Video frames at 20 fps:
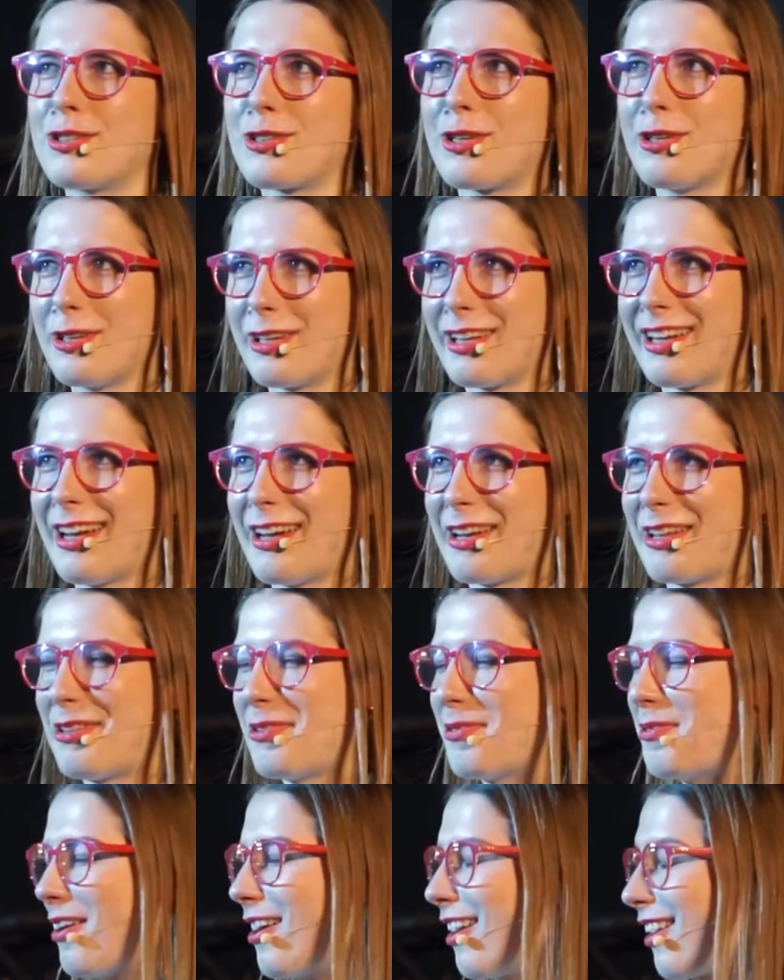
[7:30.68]
I just
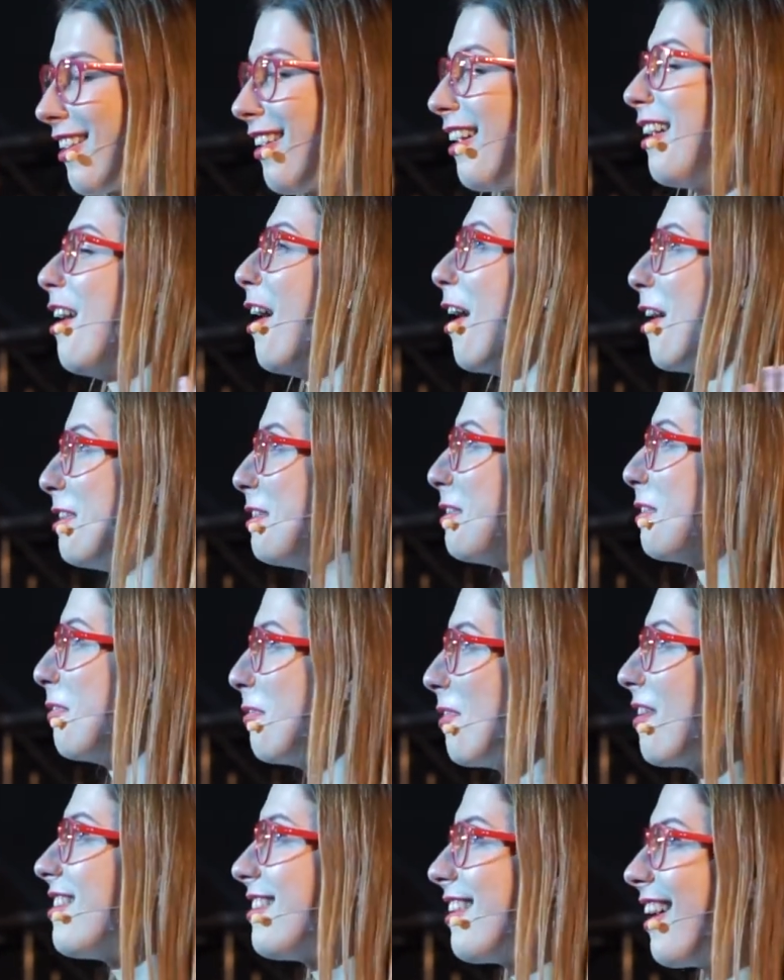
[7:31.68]
couldn't get it to work
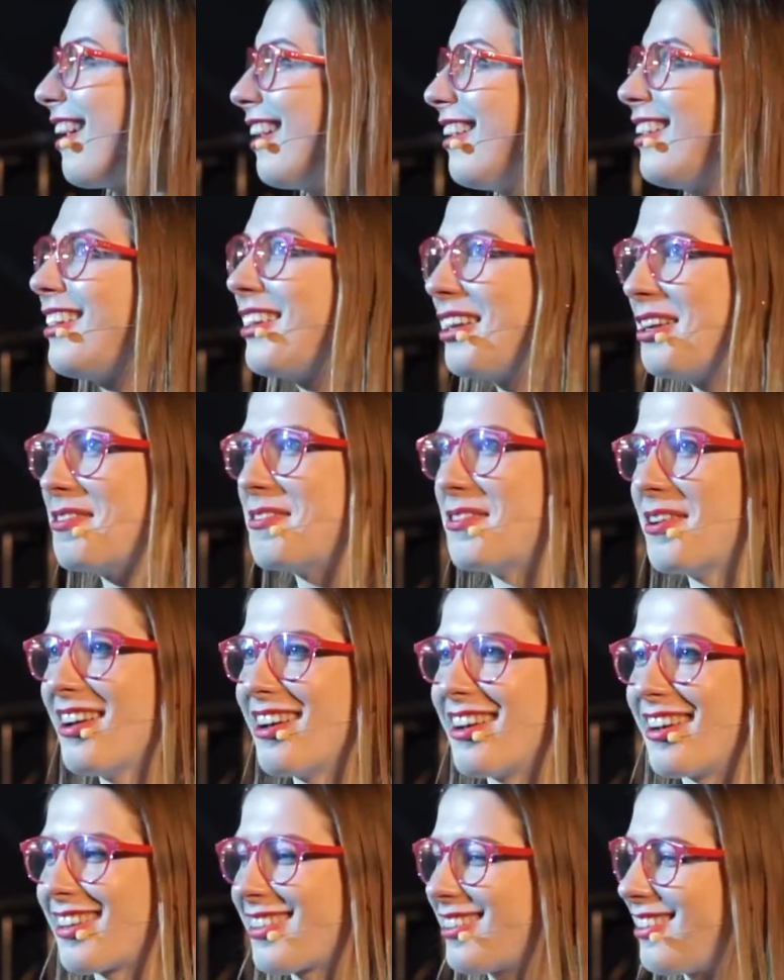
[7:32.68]
until one day
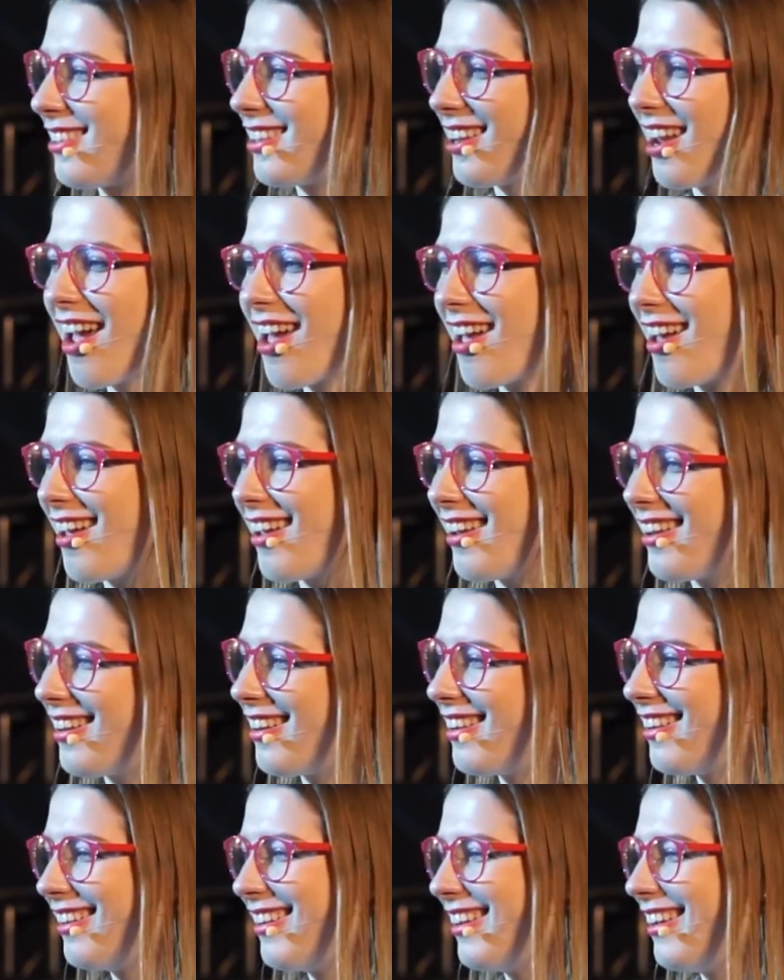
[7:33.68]
it worked.
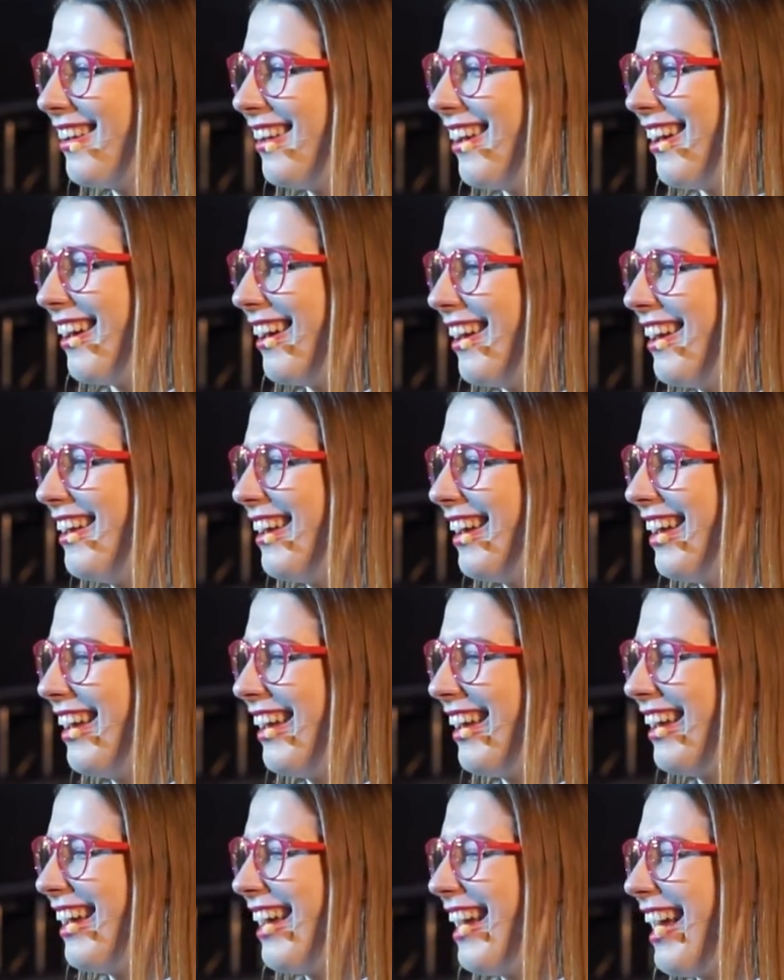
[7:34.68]
Yay!
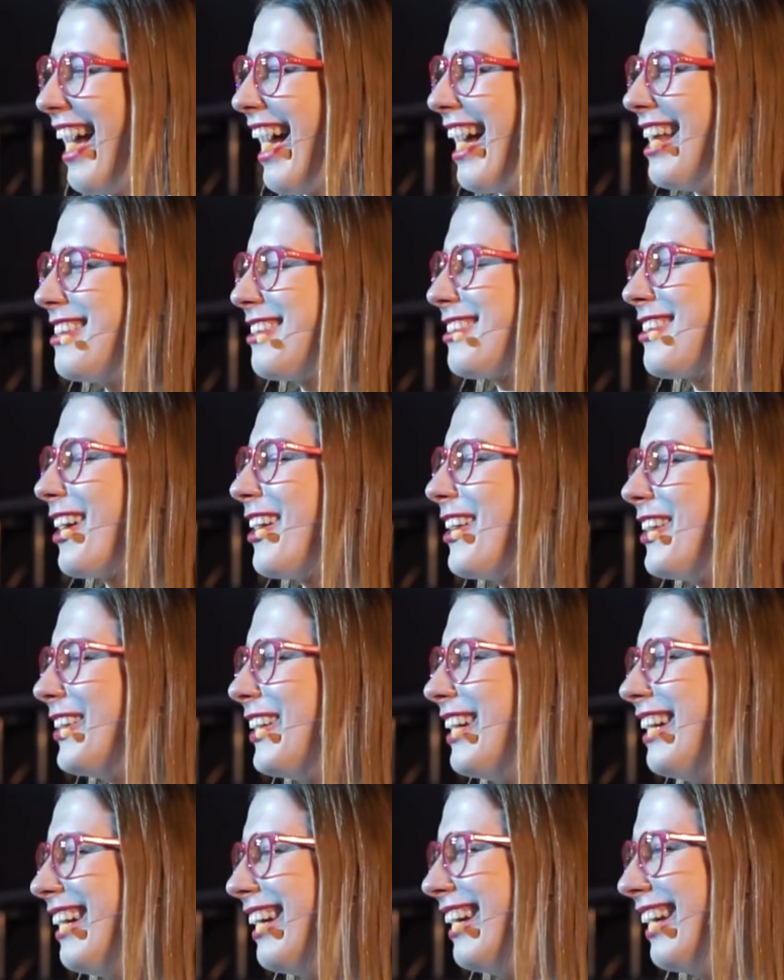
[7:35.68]
And
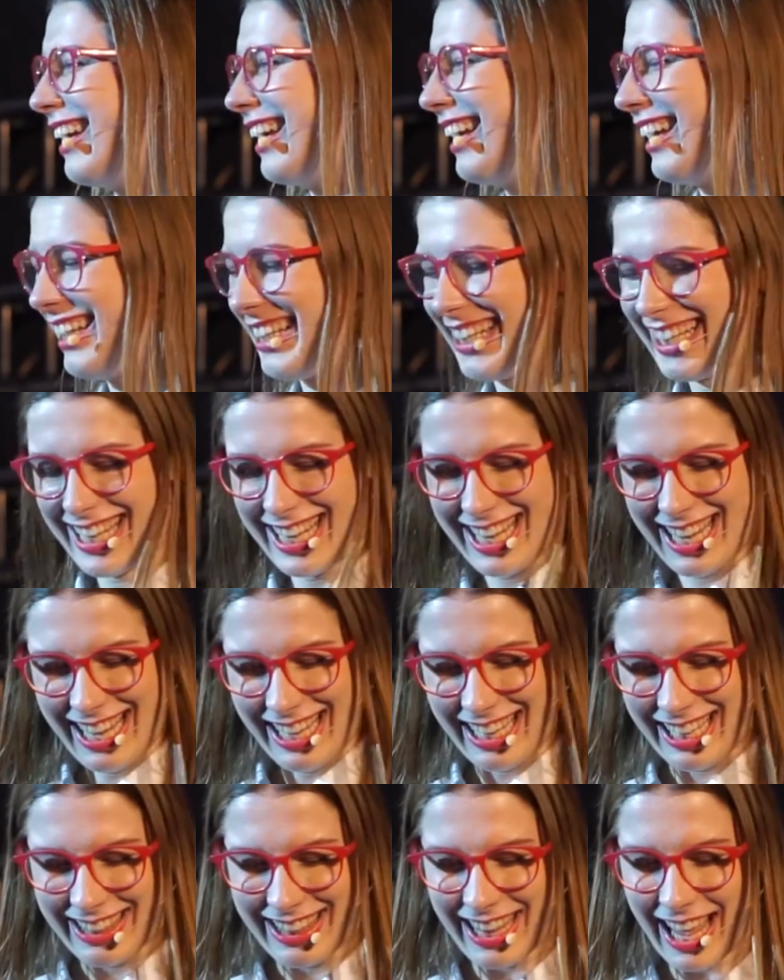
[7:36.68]
so
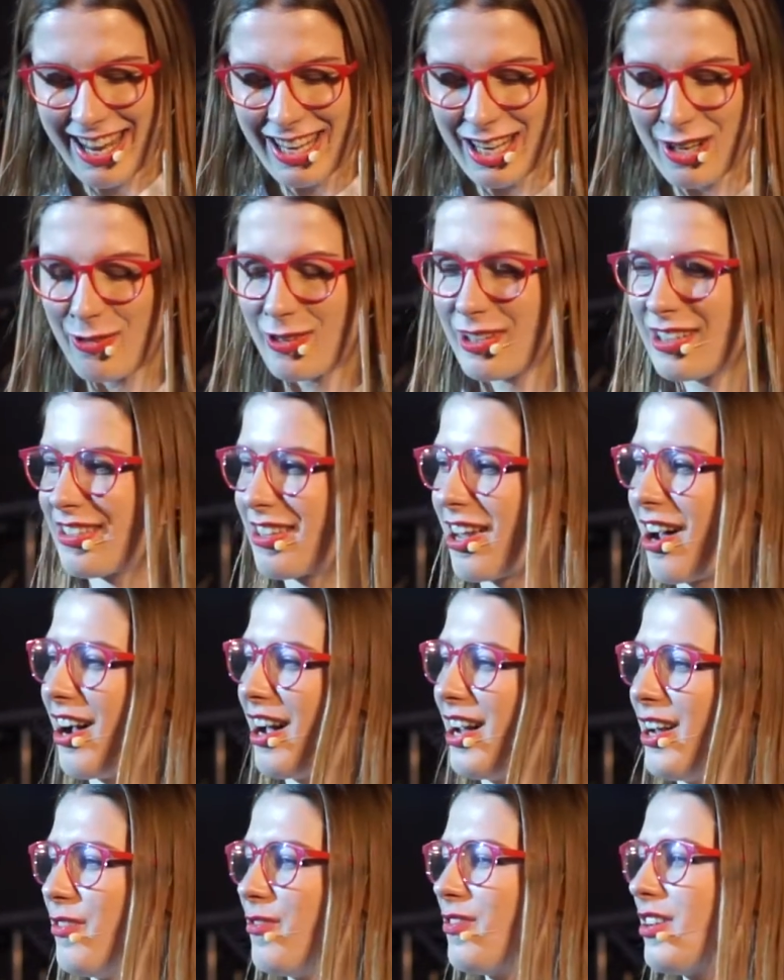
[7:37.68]
then it
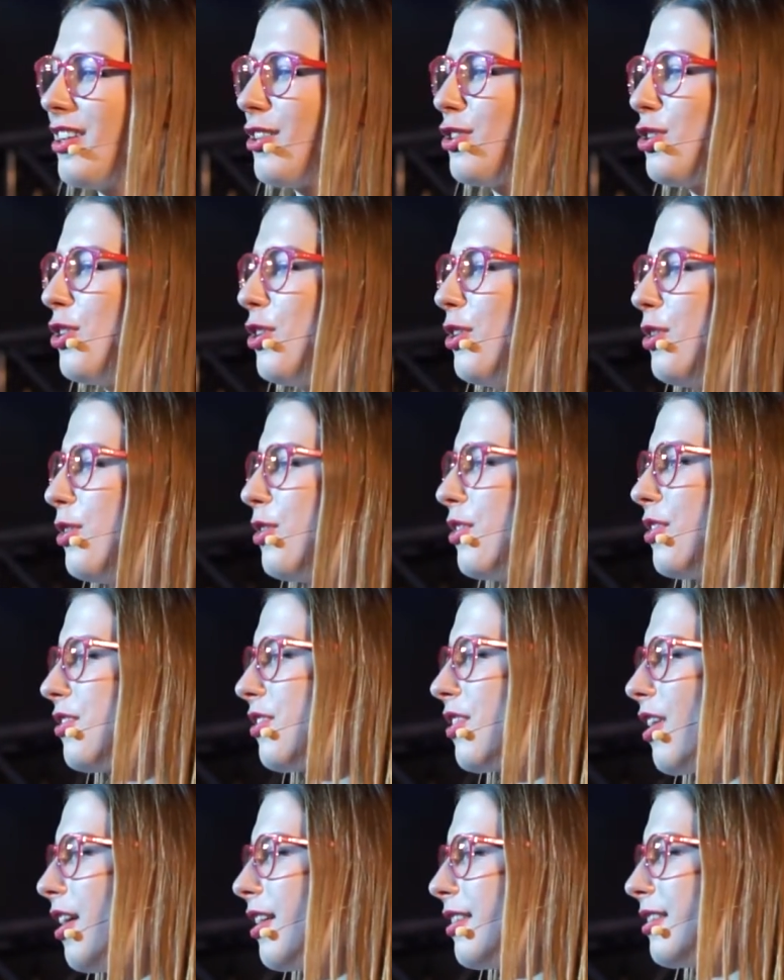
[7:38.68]
was time
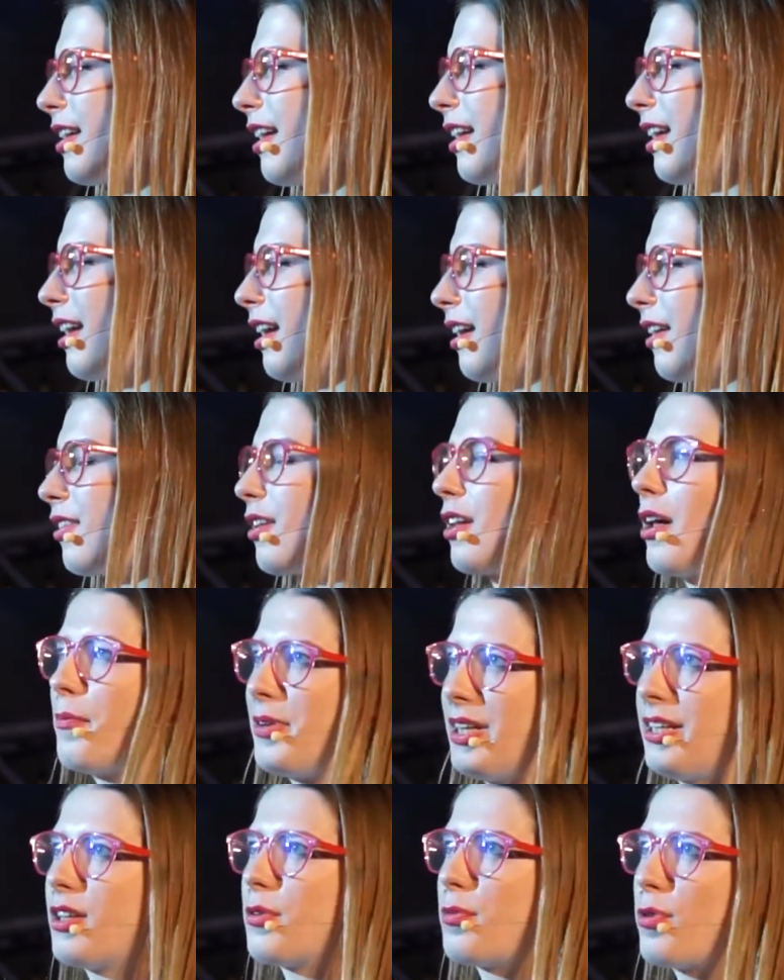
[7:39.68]
to start
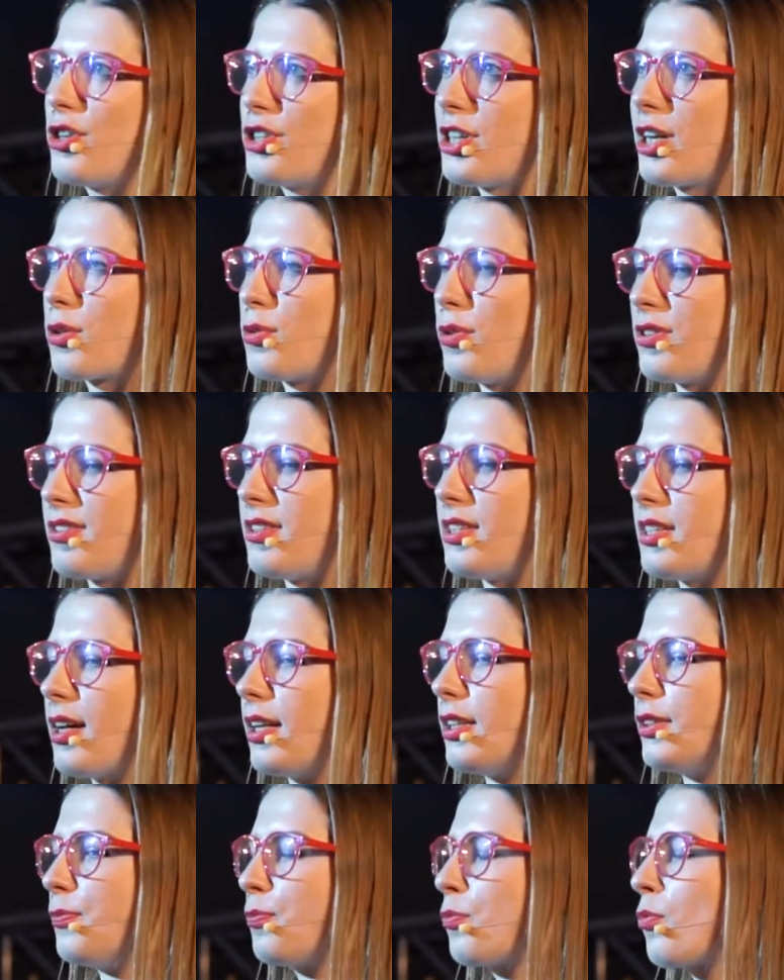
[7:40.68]
taking, I mean, the project
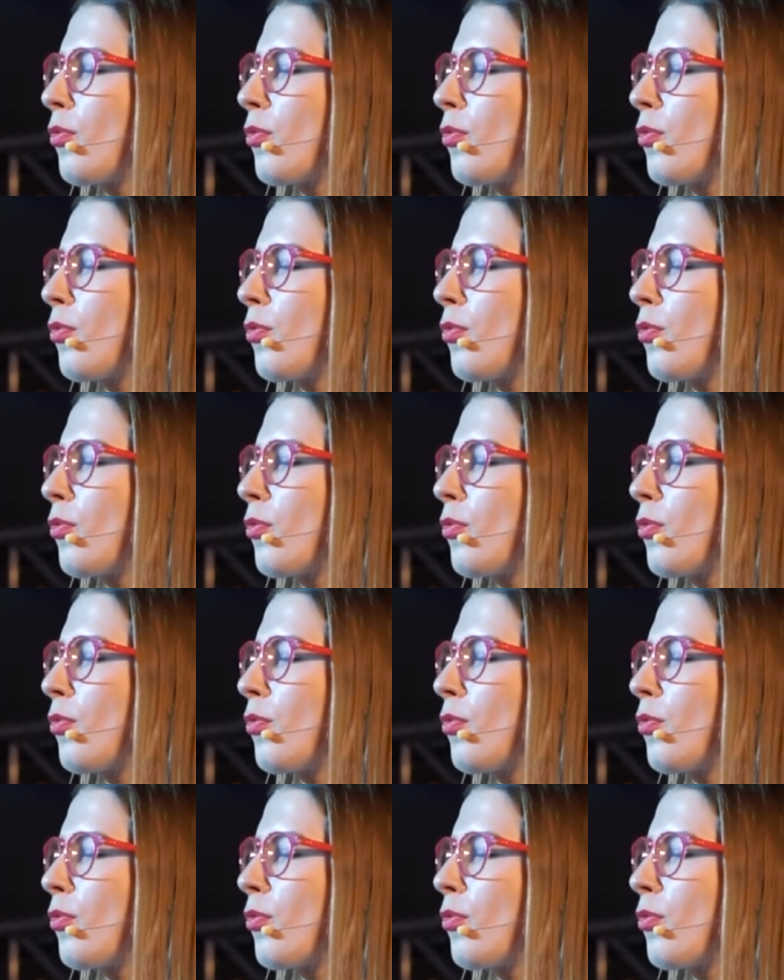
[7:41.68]
wasn't